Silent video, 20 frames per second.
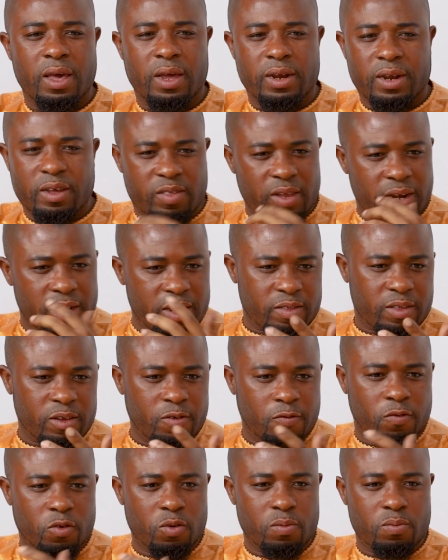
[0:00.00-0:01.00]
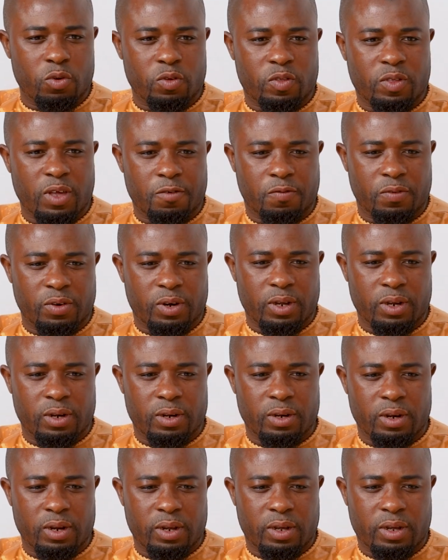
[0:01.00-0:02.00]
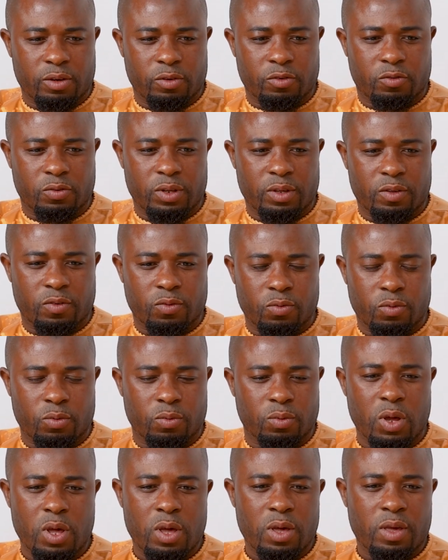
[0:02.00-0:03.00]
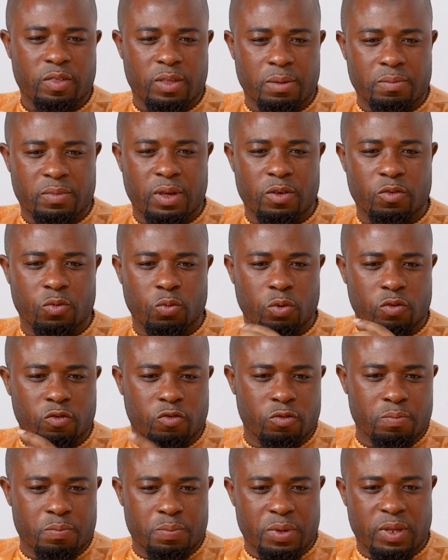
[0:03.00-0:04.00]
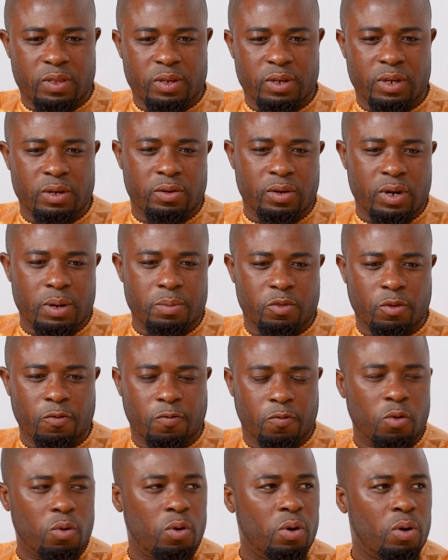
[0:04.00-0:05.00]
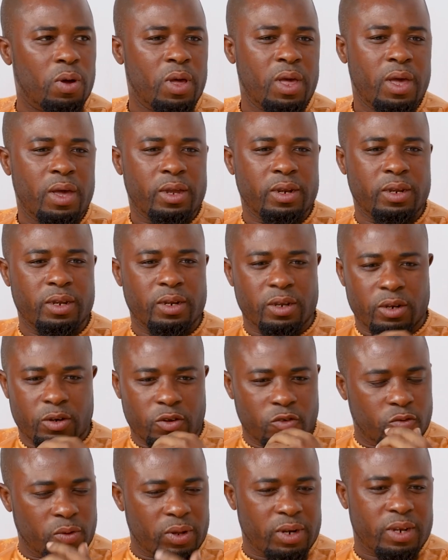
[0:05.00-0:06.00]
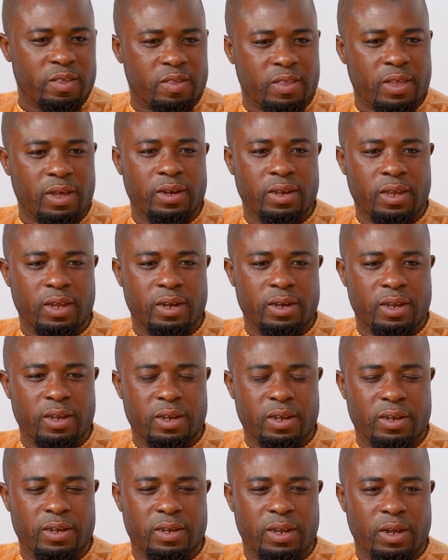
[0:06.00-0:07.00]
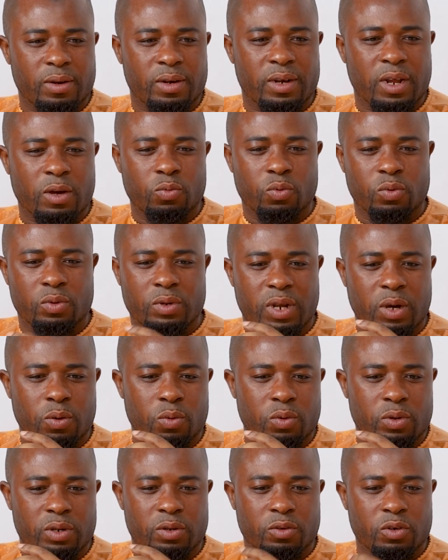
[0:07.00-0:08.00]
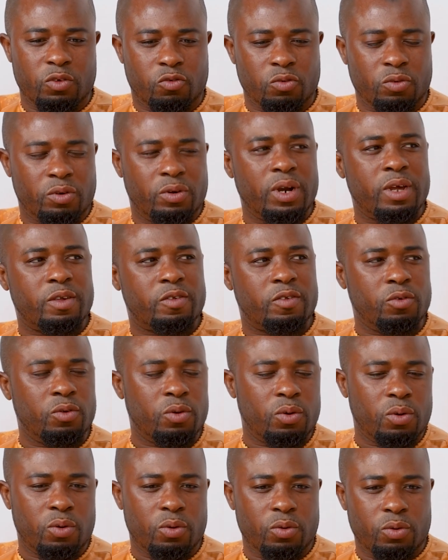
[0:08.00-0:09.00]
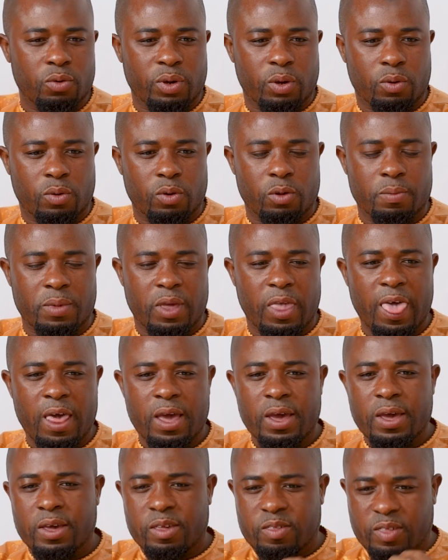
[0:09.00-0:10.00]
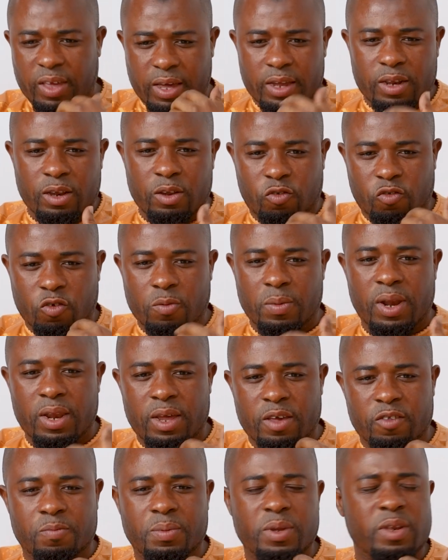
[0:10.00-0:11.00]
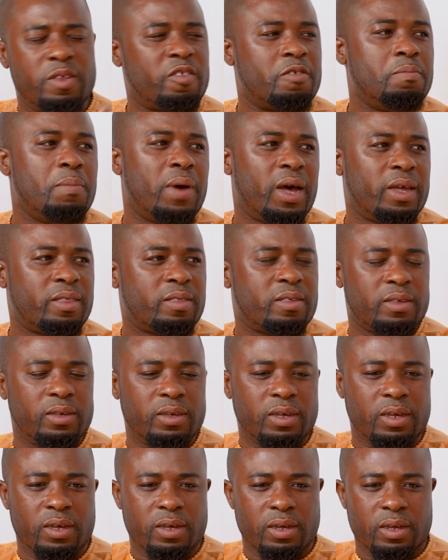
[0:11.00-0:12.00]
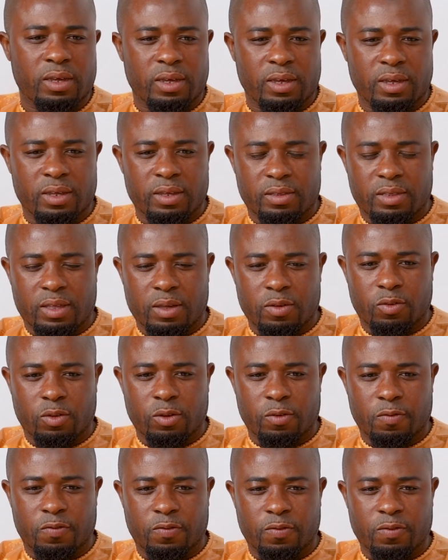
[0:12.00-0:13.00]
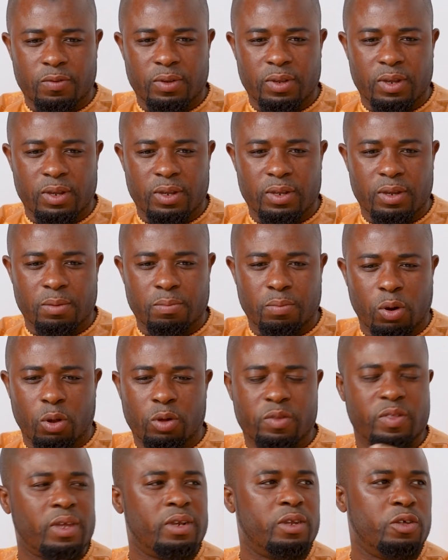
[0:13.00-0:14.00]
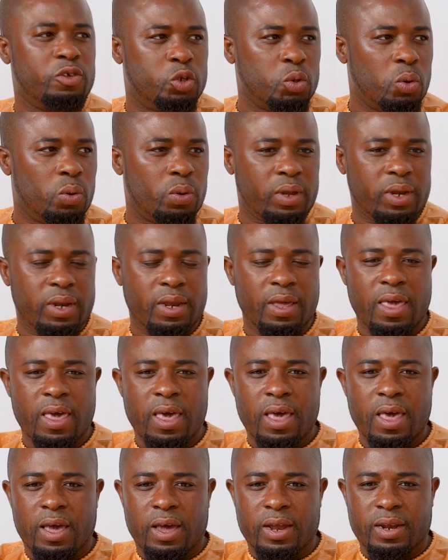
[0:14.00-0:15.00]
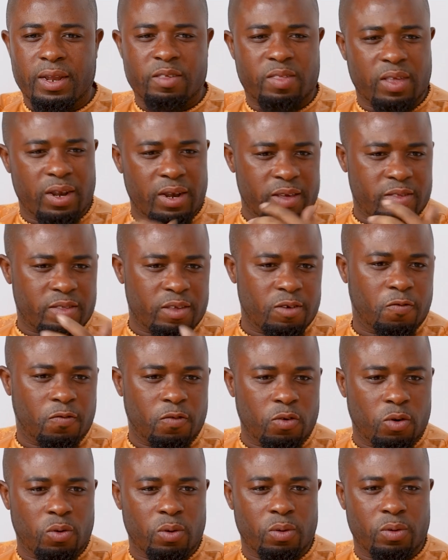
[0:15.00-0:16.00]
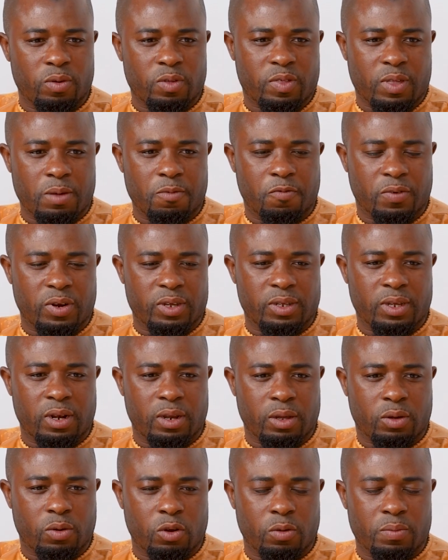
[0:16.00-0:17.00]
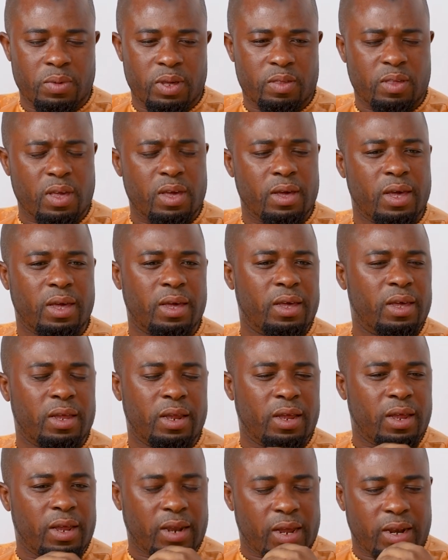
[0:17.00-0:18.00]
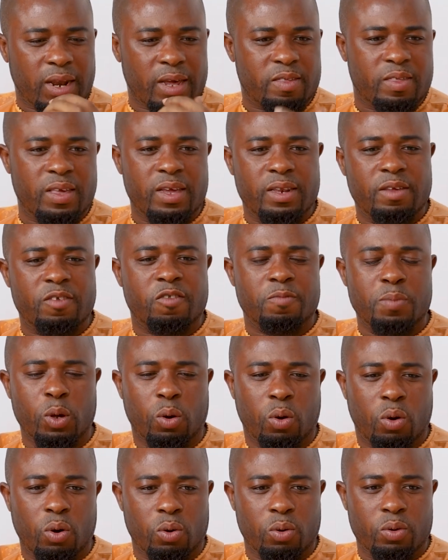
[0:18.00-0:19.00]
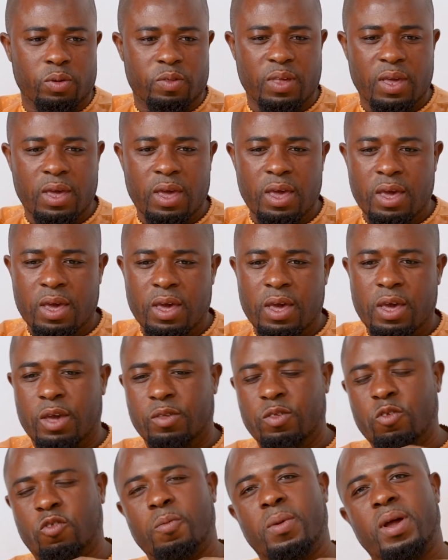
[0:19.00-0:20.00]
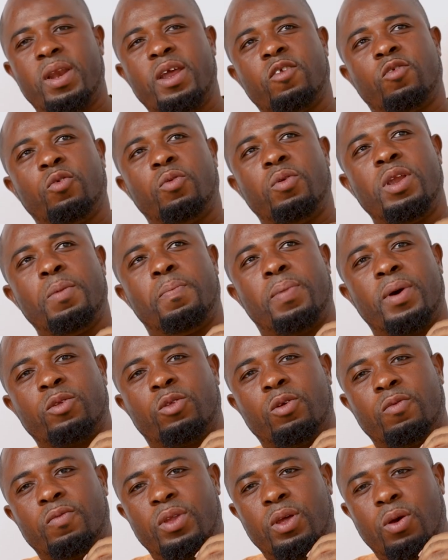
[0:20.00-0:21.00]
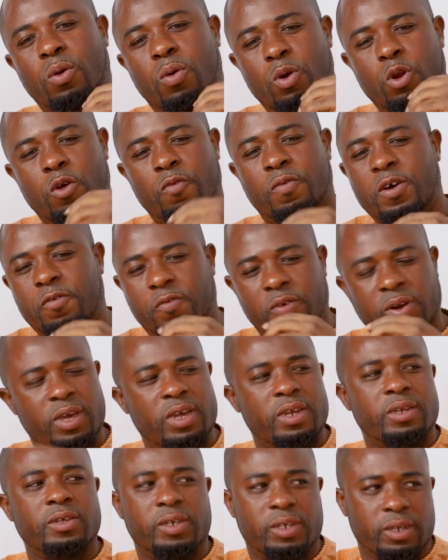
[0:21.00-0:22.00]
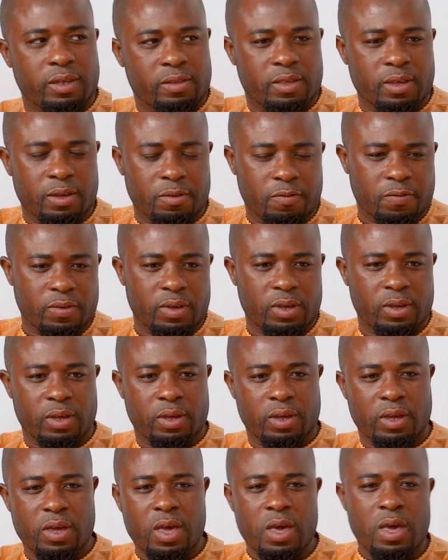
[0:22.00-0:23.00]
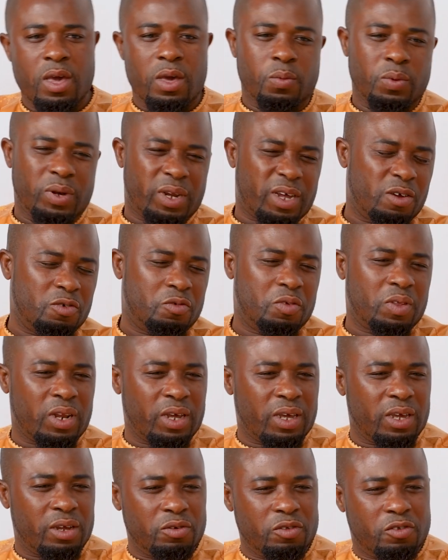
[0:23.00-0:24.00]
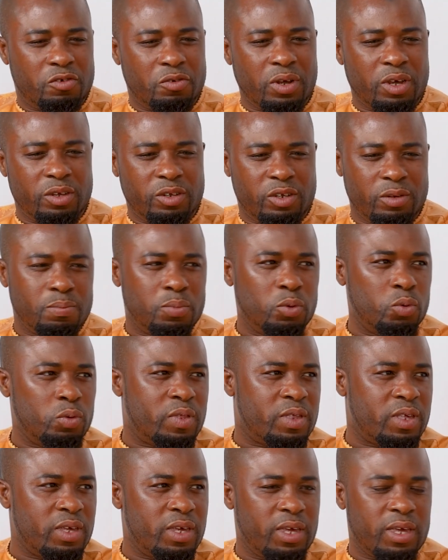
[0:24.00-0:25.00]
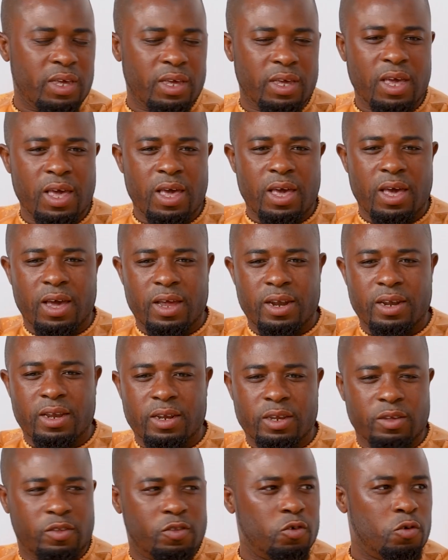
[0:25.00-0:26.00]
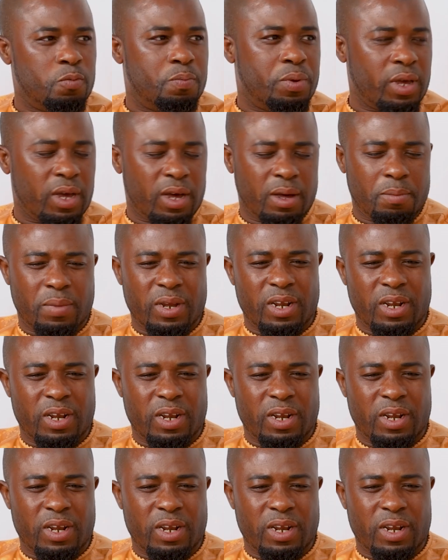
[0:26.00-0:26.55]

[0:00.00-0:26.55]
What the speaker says: And that's a lesson for most African countries who sometimes want to beat the drums of war. They need to understand that would retrogress your economy. Secondly, Somalia has been smart in terms of the blocks that they join, and that's a lesson for some fragile economies. And I say this because you see, Somalia is already part of the Horn of Africa initiative with countries like Eritrea, Djibouti, and then Ethiopia.